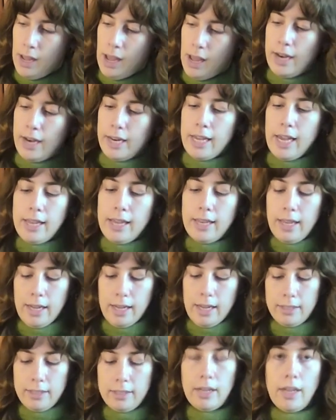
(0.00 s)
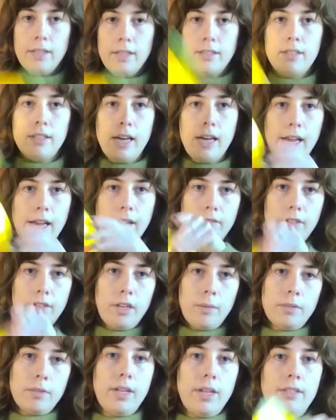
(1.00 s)
And again, like I said, see, I have the
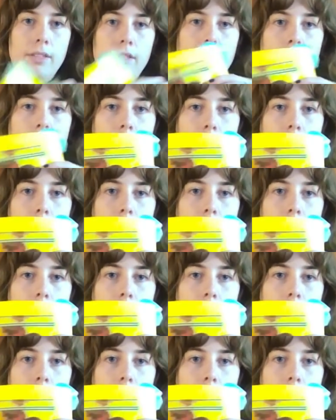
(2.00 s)
double-sided tape,